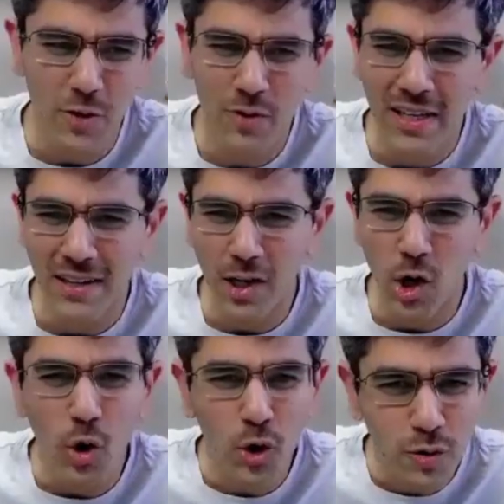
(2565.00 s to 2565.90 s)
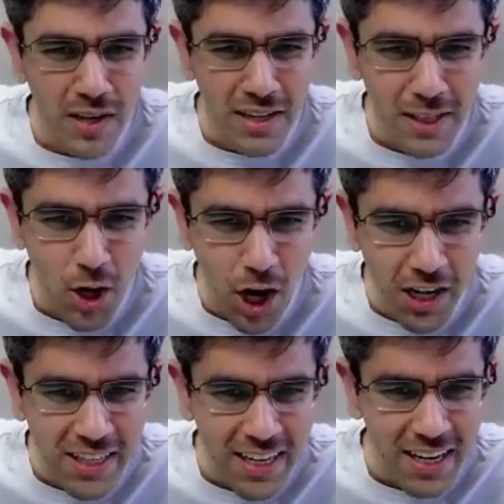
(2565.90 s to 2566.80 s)
you can go to another
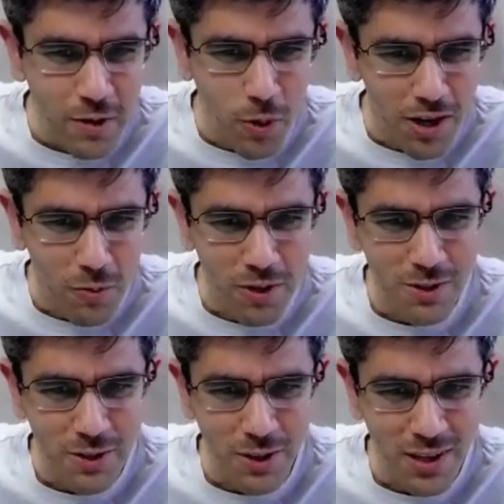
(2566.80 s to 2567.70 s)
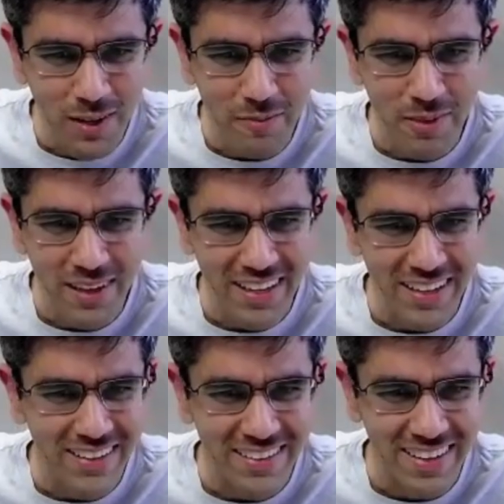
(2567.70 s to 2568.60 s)
continent. What are you talking about?